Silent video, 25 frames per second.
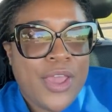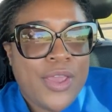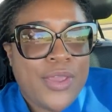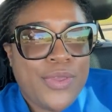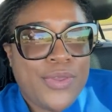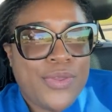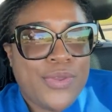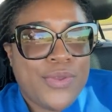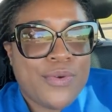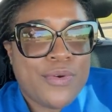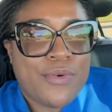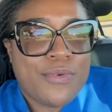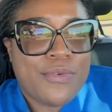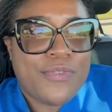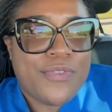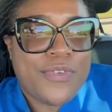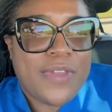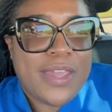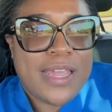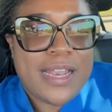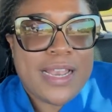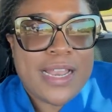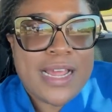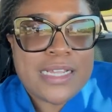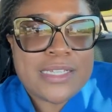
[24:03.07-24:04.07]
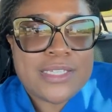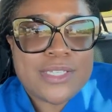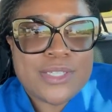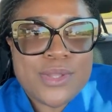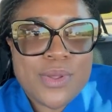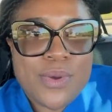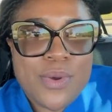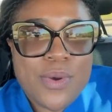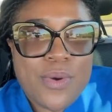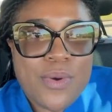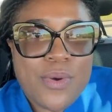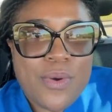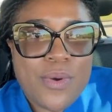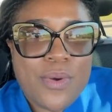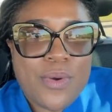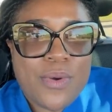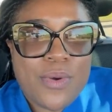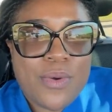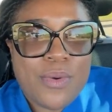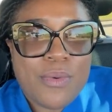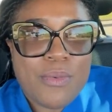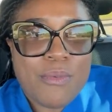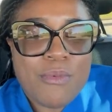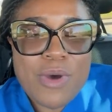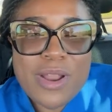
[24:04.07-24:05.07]
you feel as
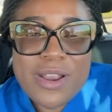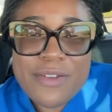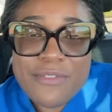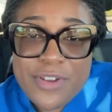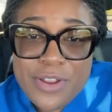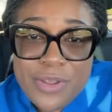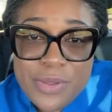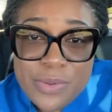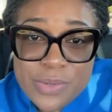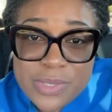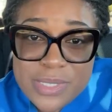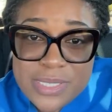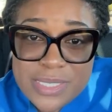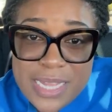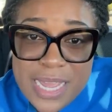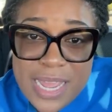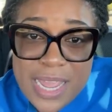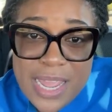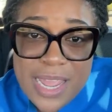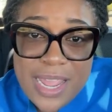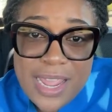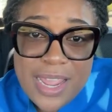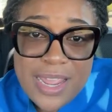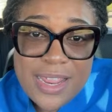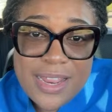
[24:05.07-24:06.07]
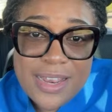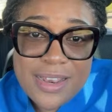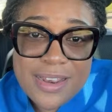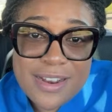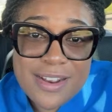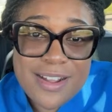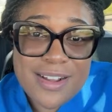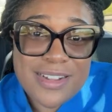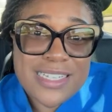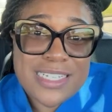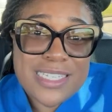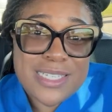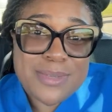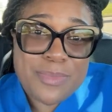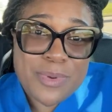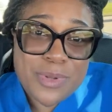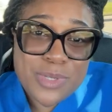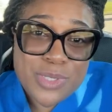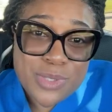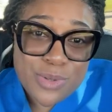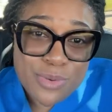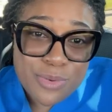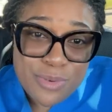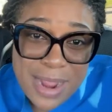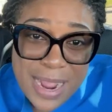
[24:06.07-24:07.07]
though whatever you say, the doctor's
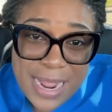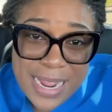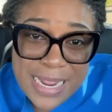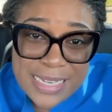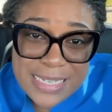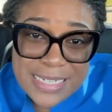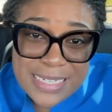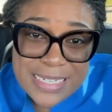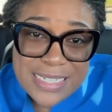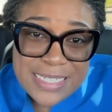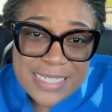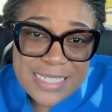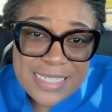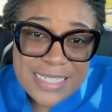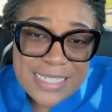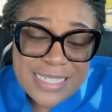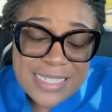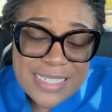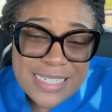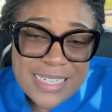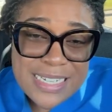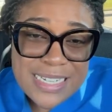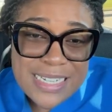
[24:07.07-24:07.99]
supposed to write it